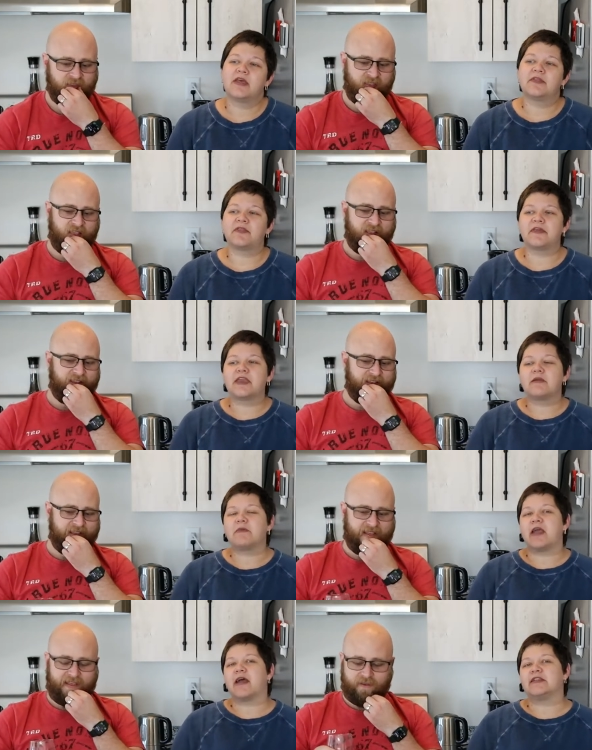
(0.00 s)
Speaker 1: The thinking
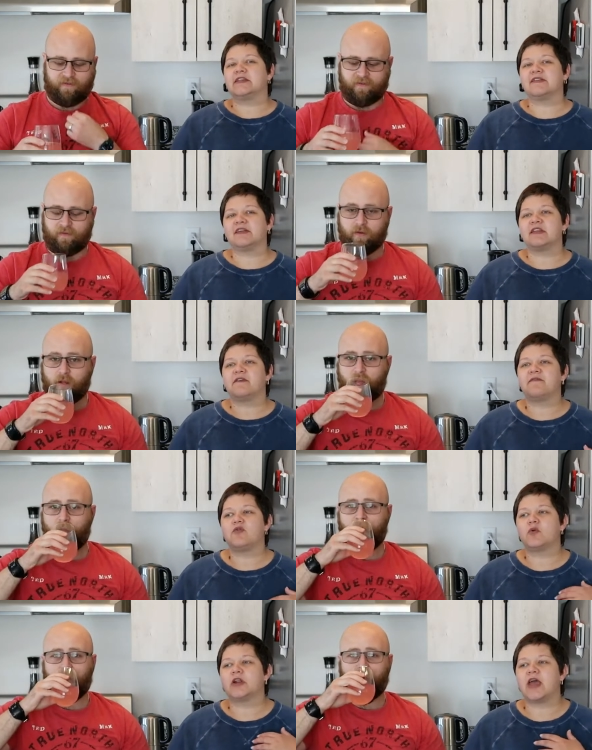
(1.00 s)
behind it is that if you
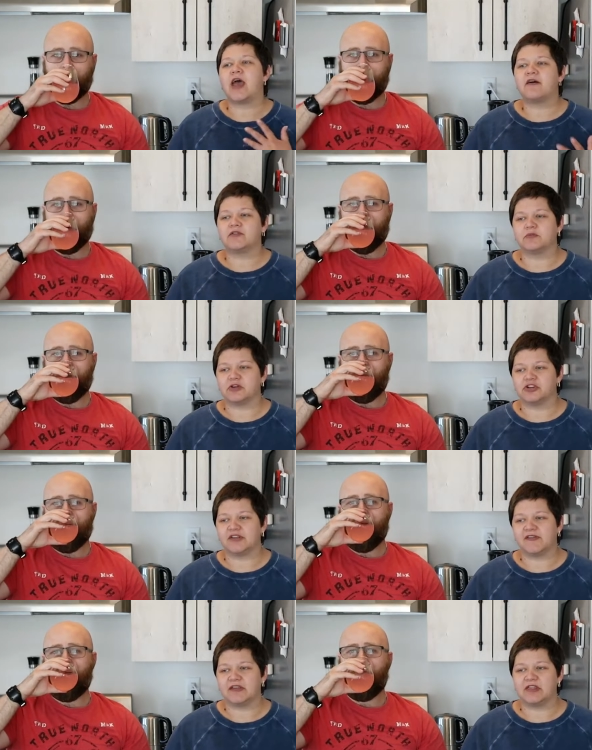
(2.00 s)
were to have an
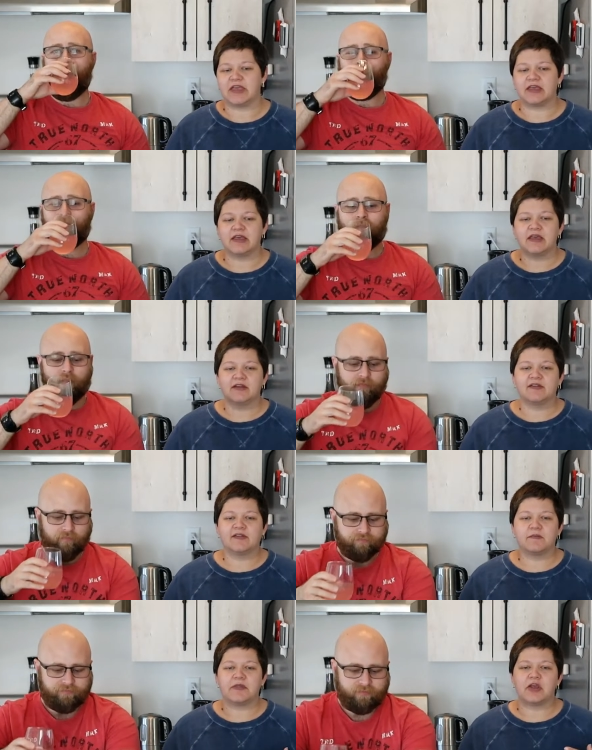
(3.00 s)
emergency, like
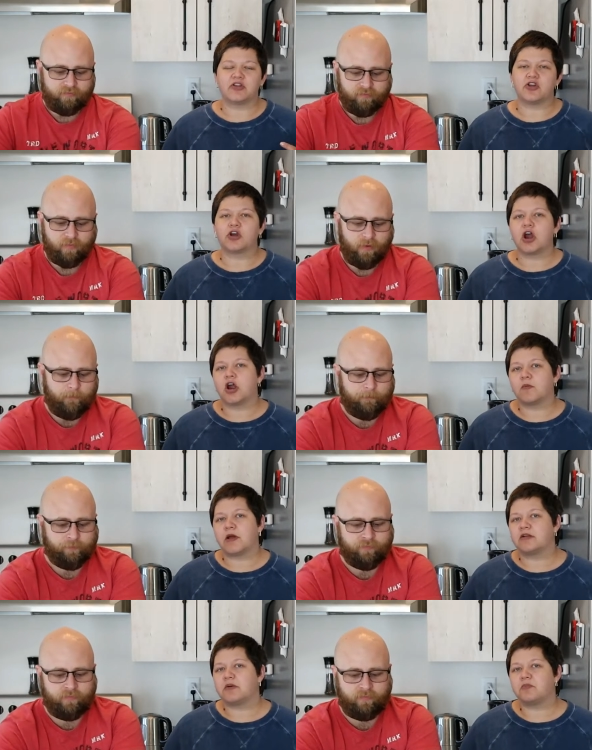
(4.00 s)
something on your car
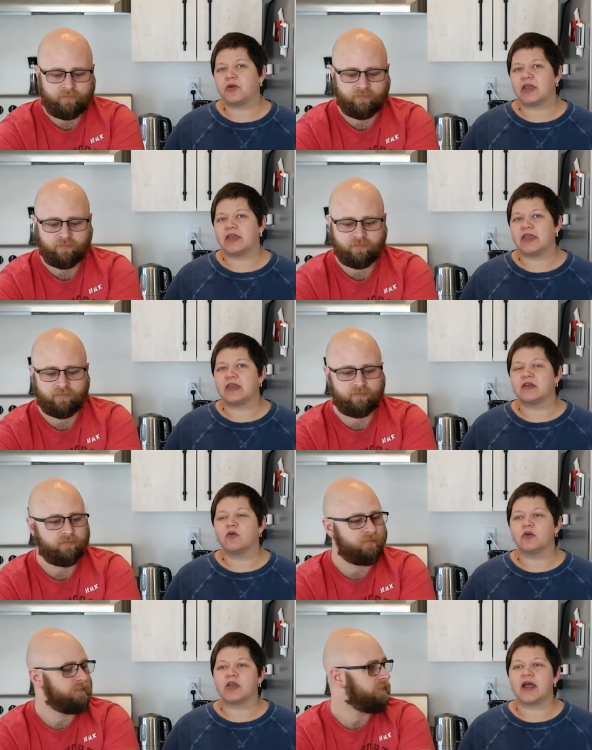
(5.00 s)
wound up breaking,
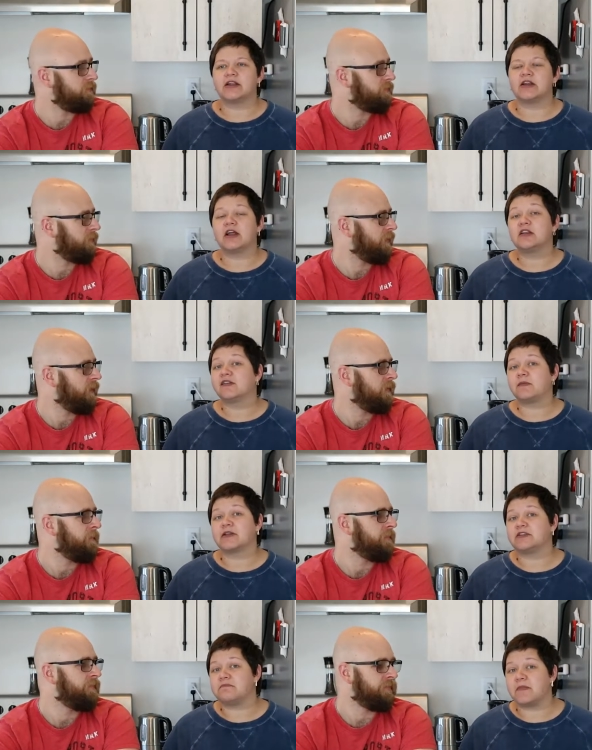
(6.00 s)
or you had an
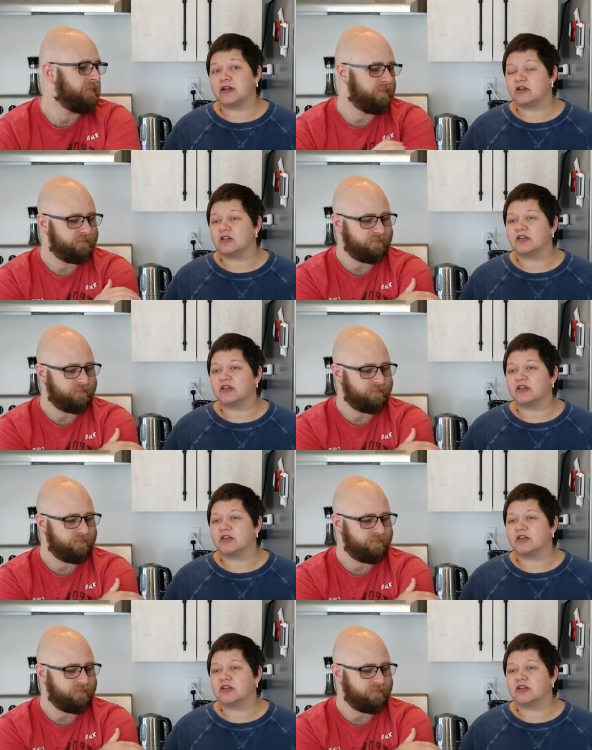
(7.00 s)
unexpected medical